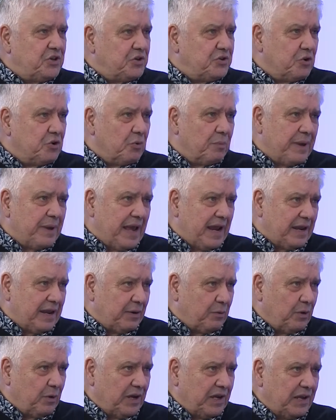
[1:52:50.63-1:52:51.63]
took me
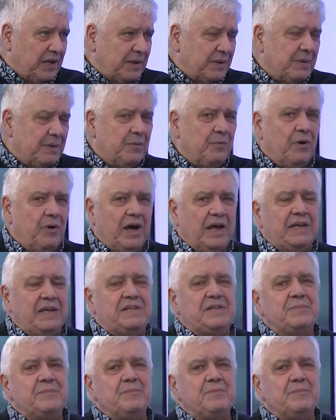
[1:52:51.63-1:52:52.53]
anyway, right?